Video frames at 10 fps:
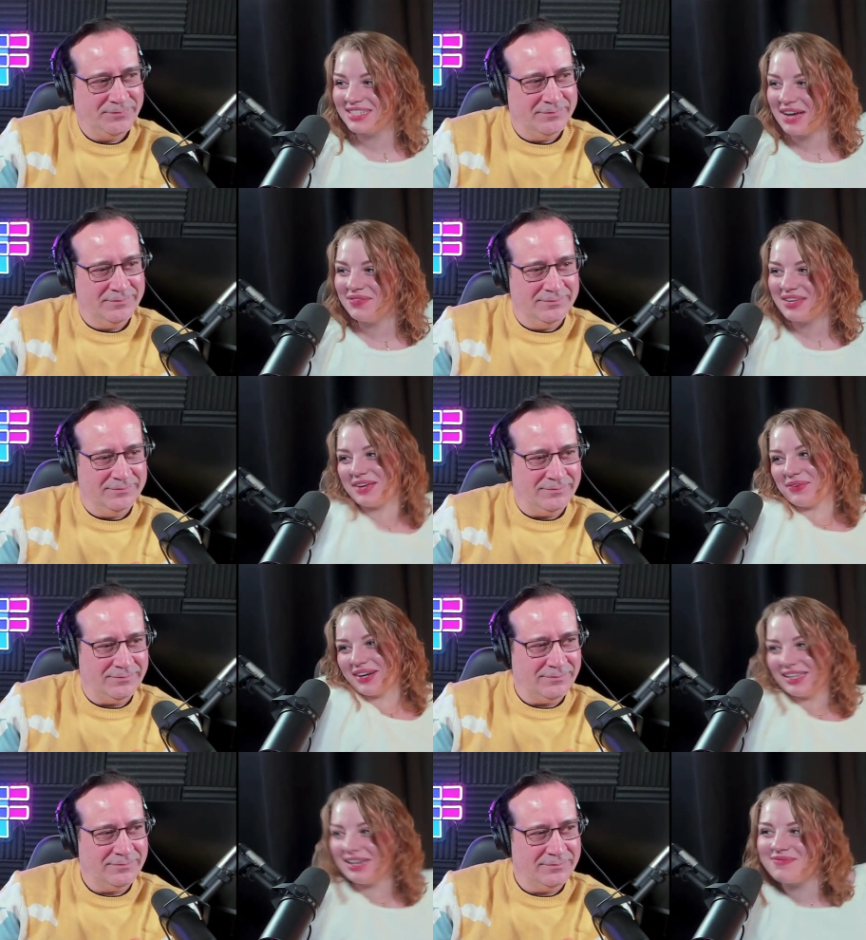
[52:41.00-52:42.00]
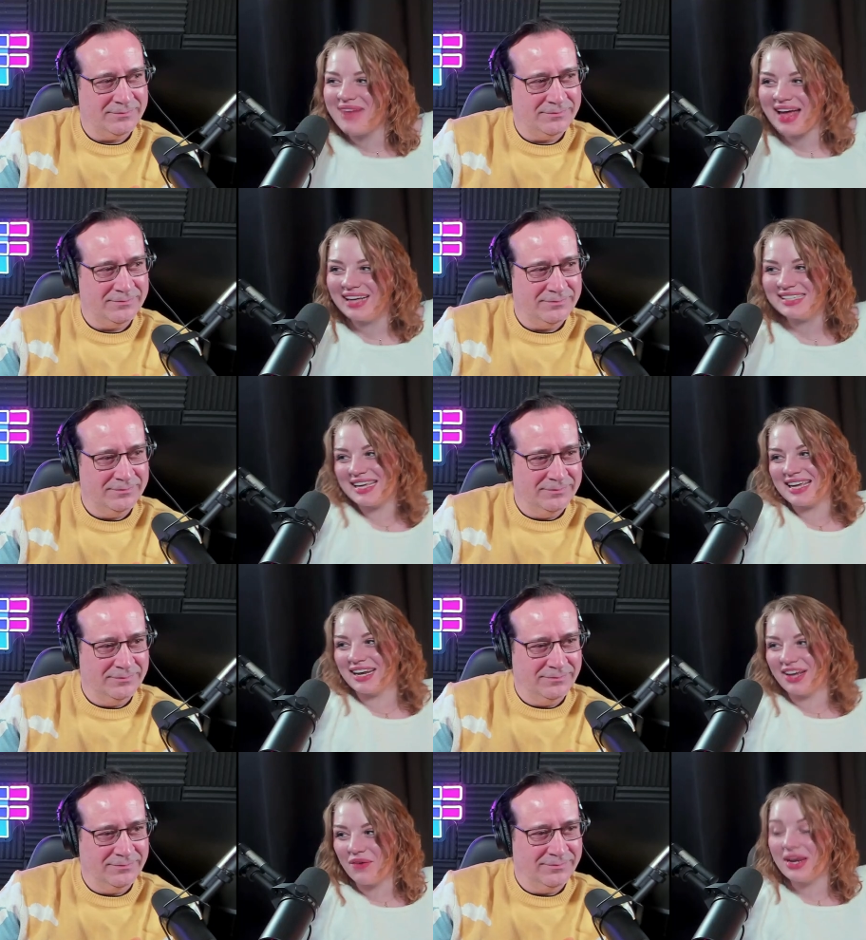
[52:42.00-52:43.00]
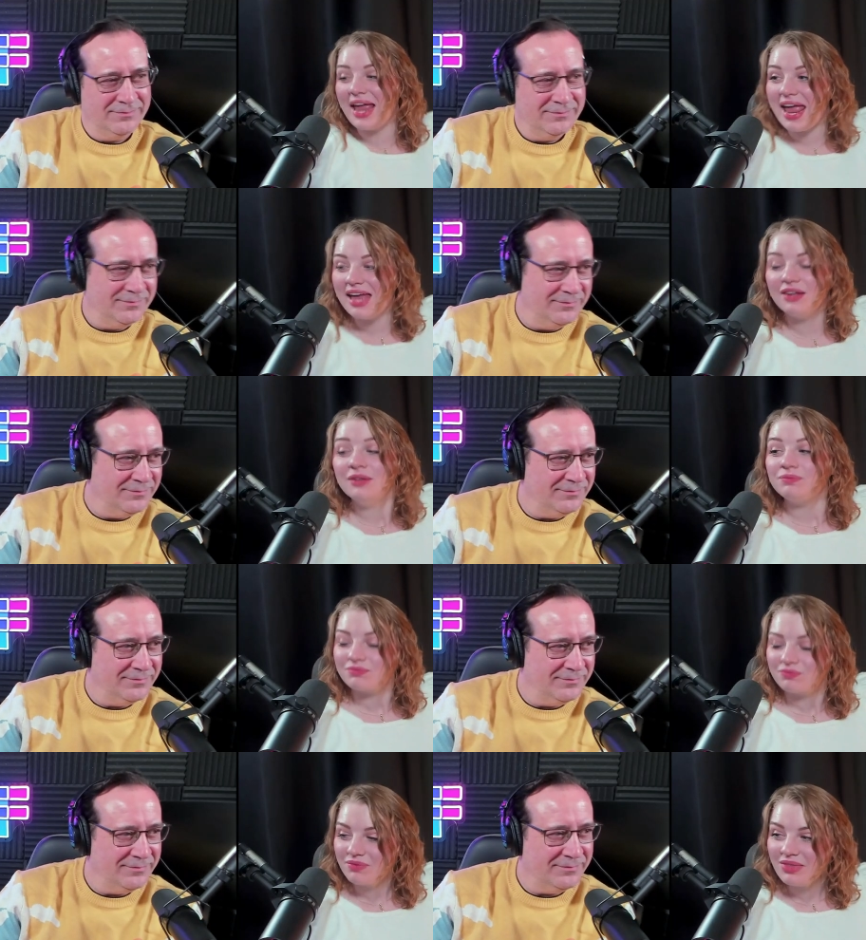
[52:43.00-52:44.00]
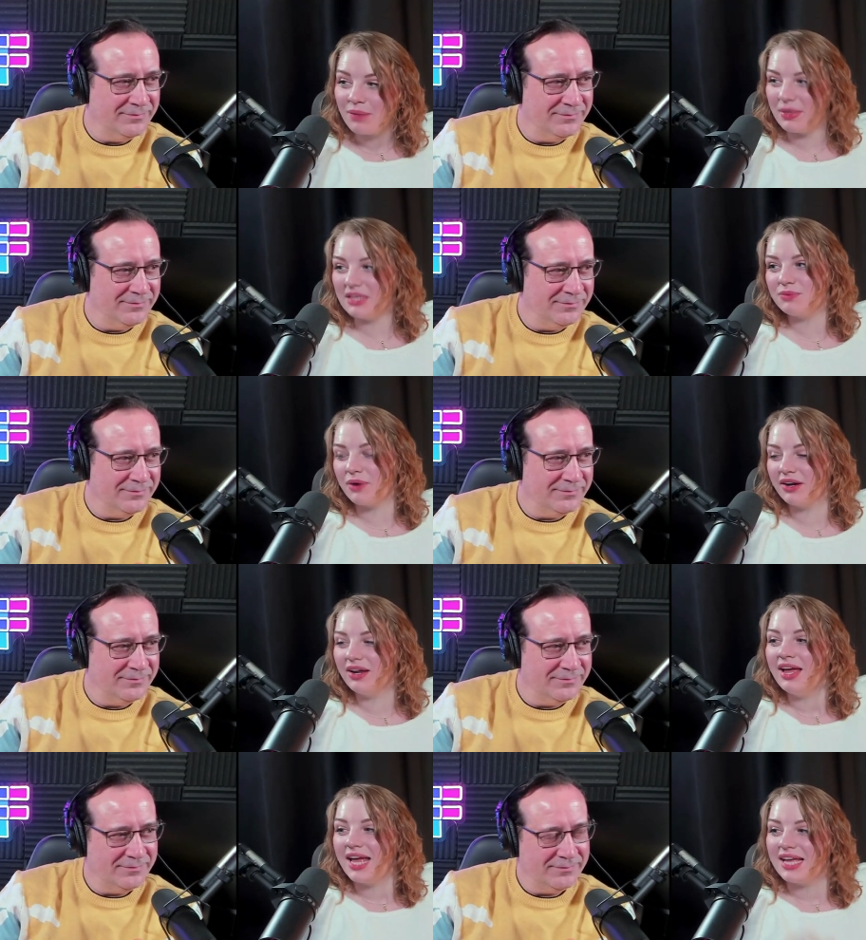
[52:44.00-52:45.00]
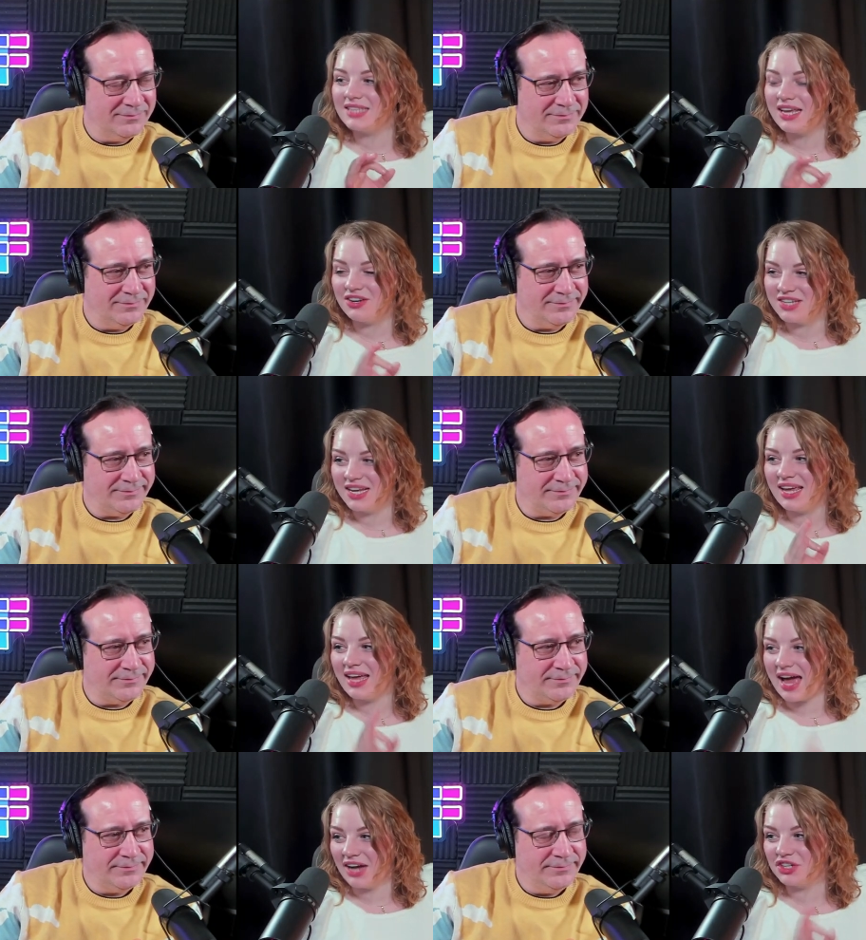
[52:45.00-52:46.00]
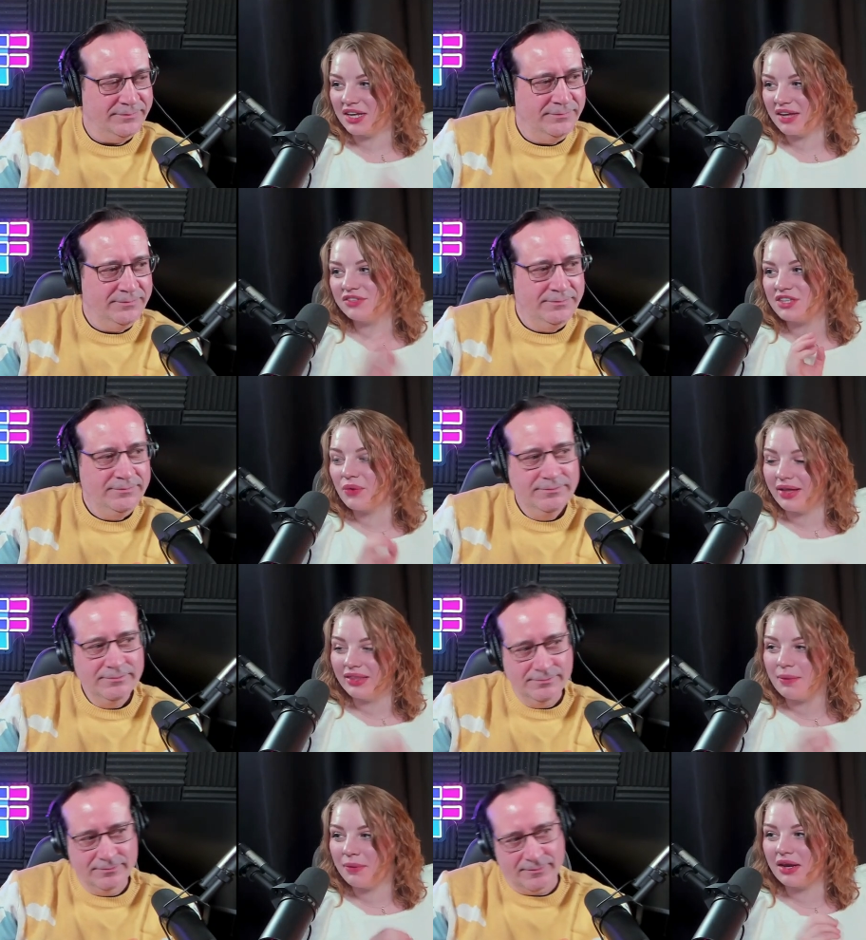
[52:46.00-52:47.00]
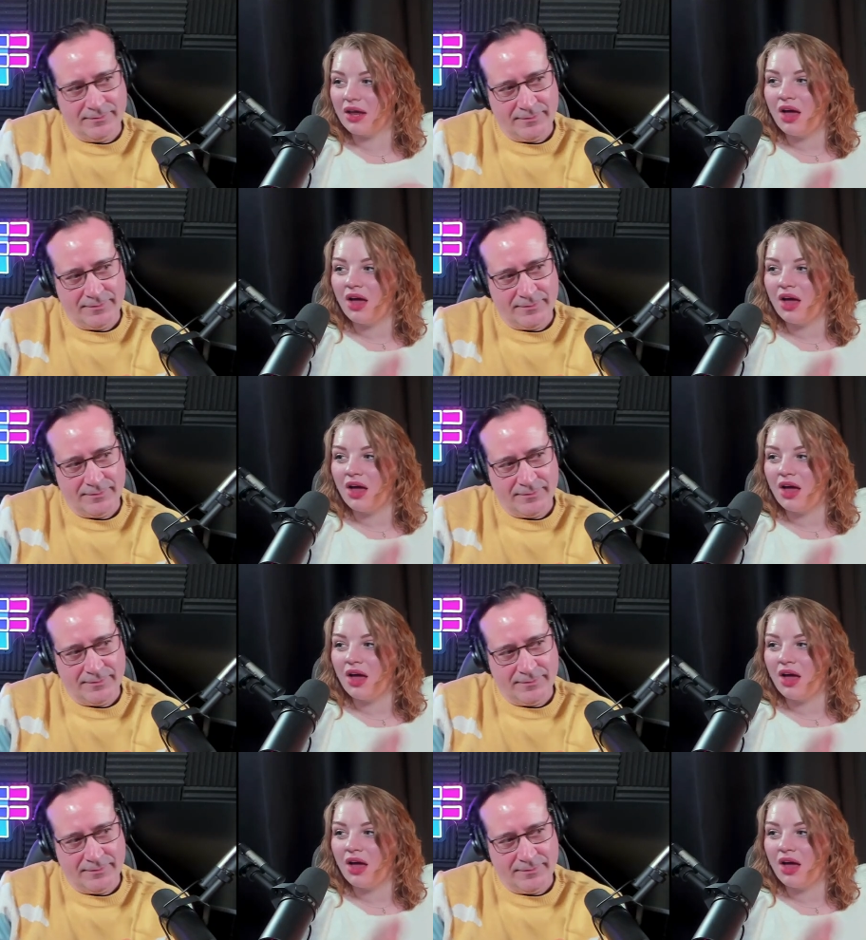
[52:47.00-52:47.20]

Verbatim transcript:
Speaker 1: up, you get to wear a little mask, you get to go in and best part is that your ticket actually gives you unlimited